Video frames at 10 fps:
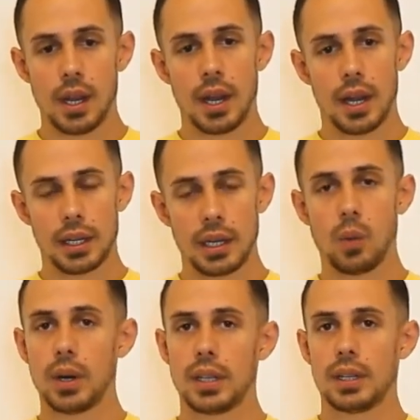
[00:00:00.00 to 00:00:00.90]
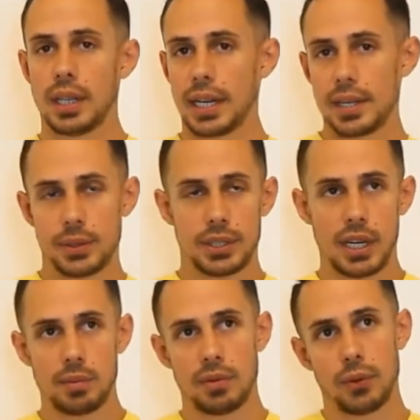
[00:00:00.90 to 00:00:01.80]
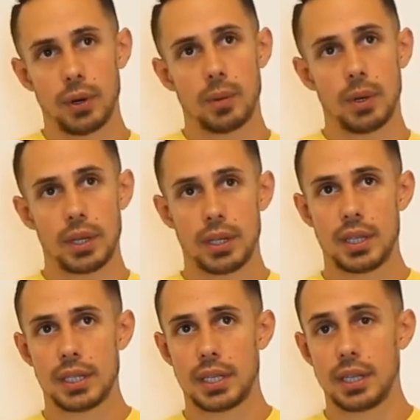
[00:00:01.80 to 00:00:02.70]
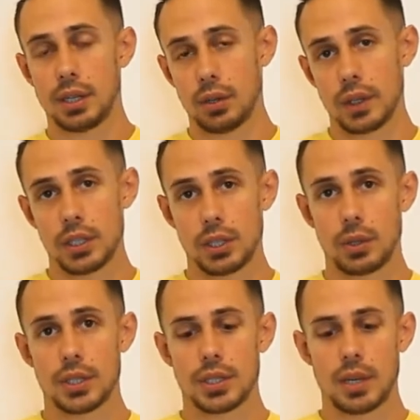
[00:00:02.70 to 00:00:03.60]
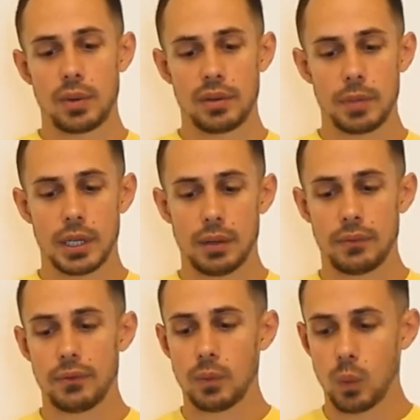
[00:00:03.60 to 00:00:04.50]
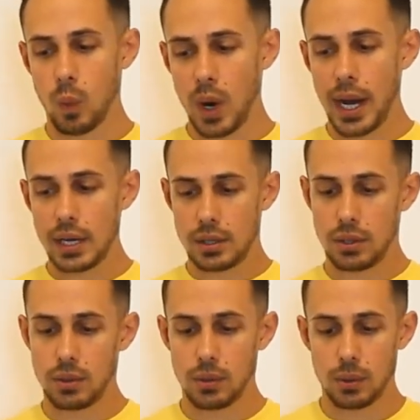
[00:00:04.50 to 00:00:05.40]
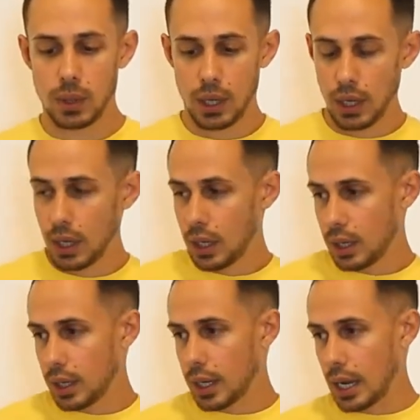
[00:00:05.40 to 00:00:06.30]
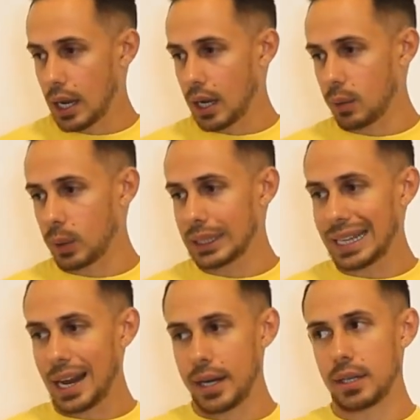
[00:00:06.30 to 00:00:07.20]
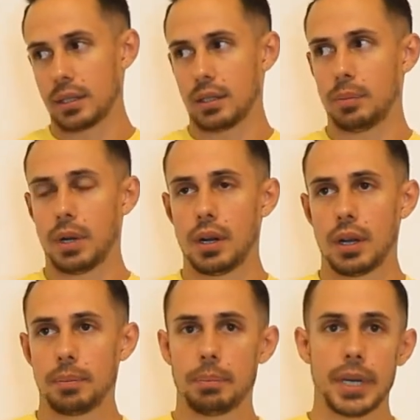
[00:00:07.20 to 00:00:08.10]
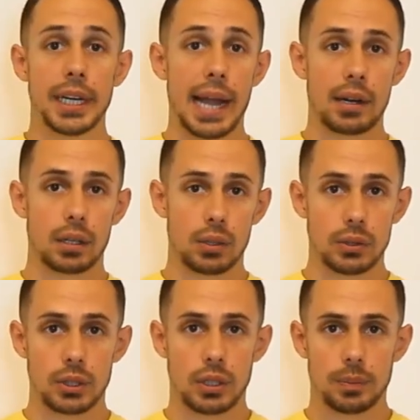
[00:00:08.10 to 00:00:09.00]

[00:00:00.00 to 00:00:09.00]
I think like I was saying before, one of the things I think COVID has shown us is that we have become way too reliant upon big agriculture